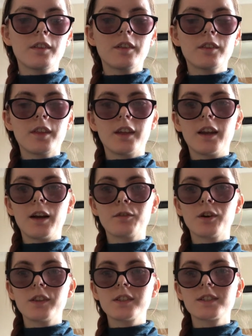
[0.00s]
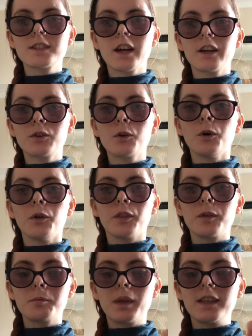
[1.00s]
Then I've got this die cut that
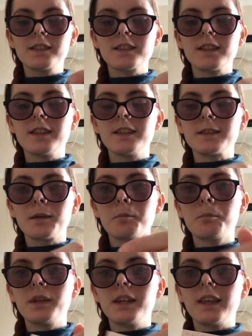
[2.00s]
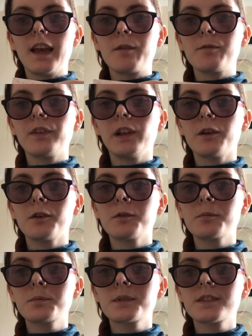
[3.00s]
makes these mini
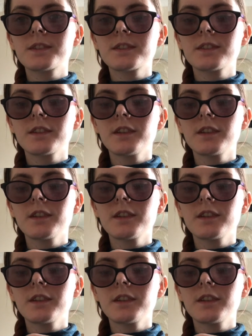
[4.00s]
envelopes.